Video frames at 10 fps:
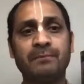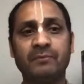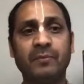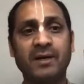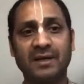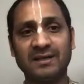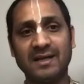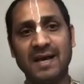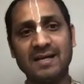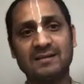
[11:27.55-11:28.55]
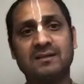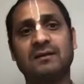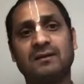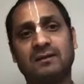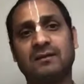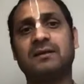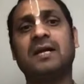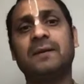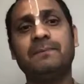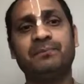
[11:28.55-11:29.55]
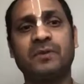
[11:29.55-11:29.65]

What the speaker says: But in the last time,